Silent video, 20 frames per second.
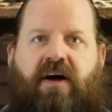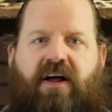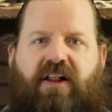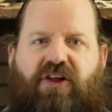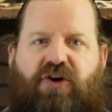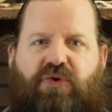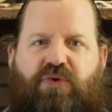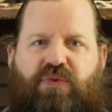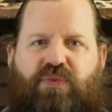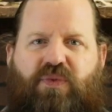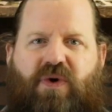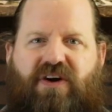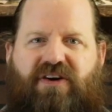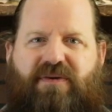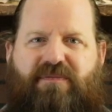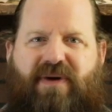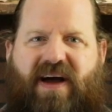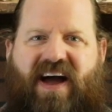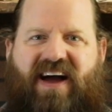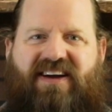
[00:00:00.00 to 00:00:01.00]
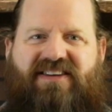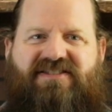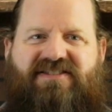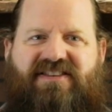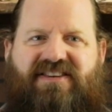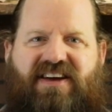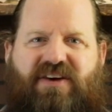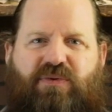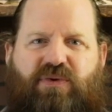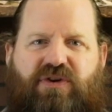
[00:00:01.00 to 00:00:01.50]
Hello and welcome back.
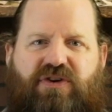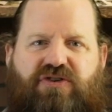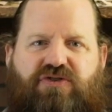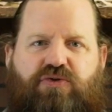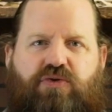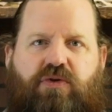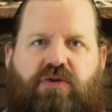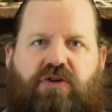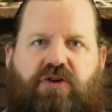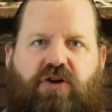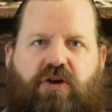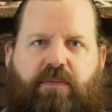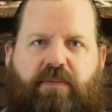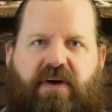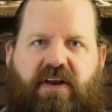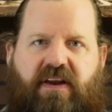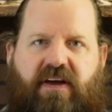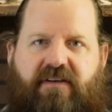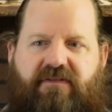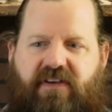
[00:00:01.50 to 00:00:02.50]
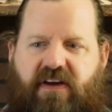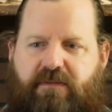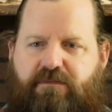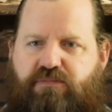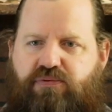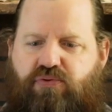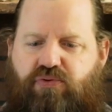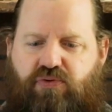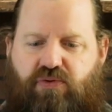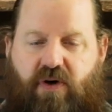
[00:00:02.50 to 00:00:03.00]
Today we're going to do a little bit of a
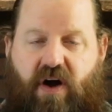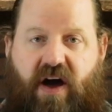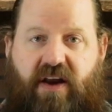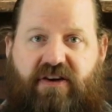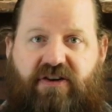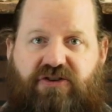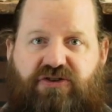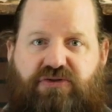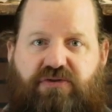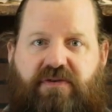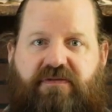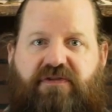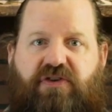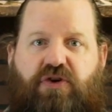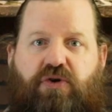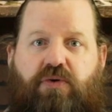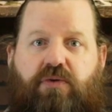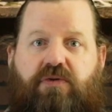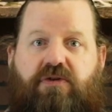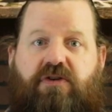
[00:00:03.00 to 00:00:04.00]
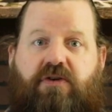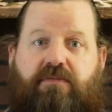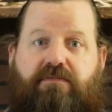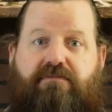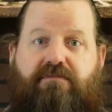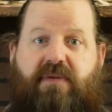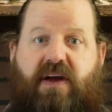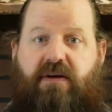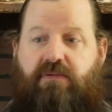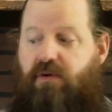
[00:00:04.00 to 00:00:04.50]
product review. You
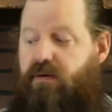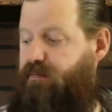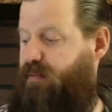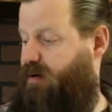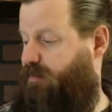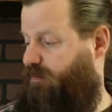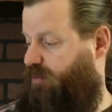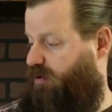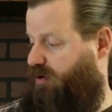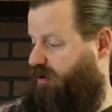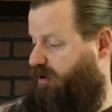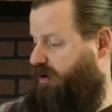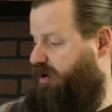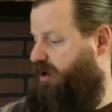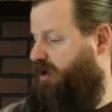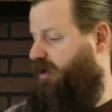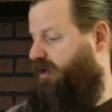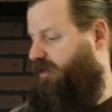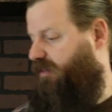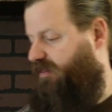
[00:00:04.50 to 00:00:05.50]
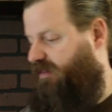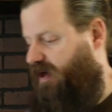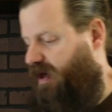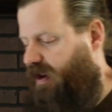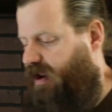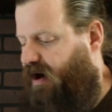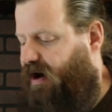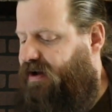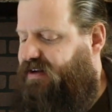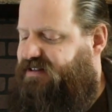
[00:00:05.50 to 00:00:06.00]
may remember
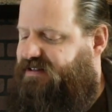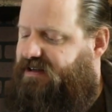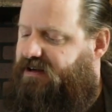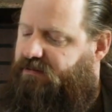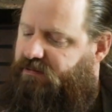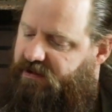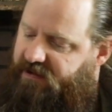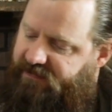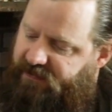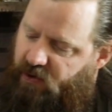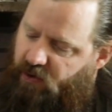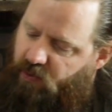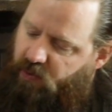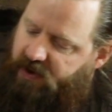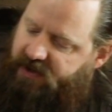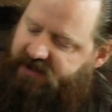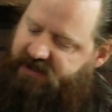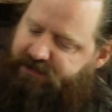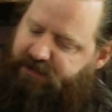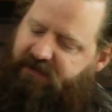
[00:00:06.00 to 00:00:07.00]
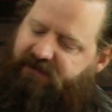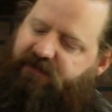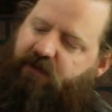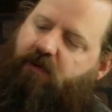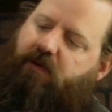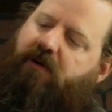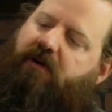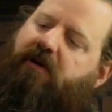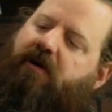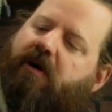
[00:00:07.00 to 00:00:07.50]
that I did a review once
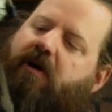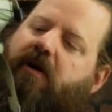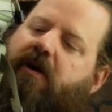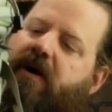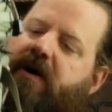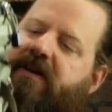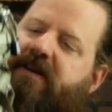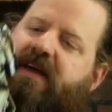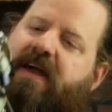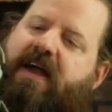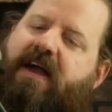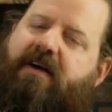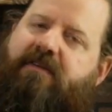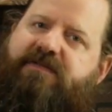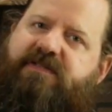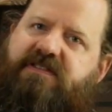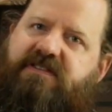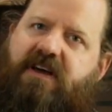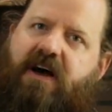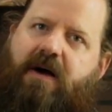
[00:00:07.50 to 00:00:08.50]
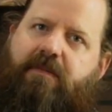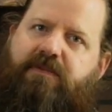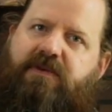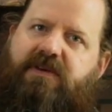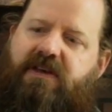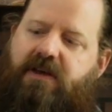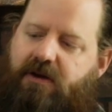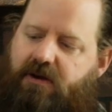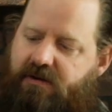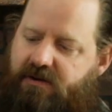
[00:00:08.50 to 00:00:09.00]
before on
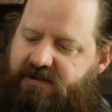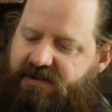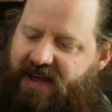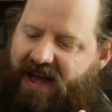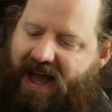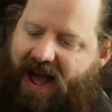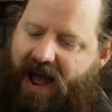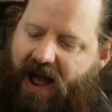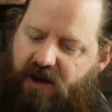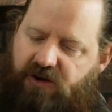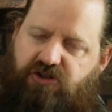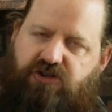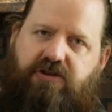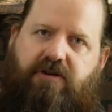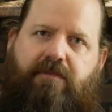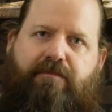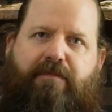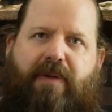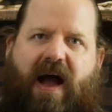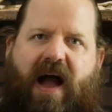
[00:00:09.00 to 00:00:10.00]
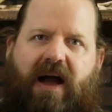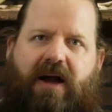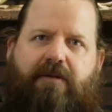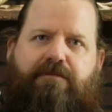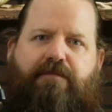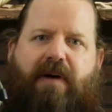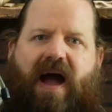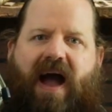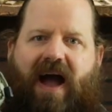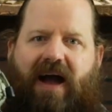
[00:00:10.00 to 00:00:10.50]
F-Stop Gear's Ajna
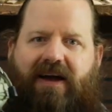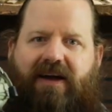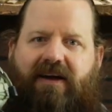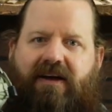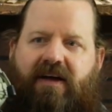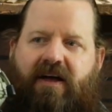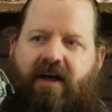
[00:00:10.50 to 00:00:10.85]
backpack.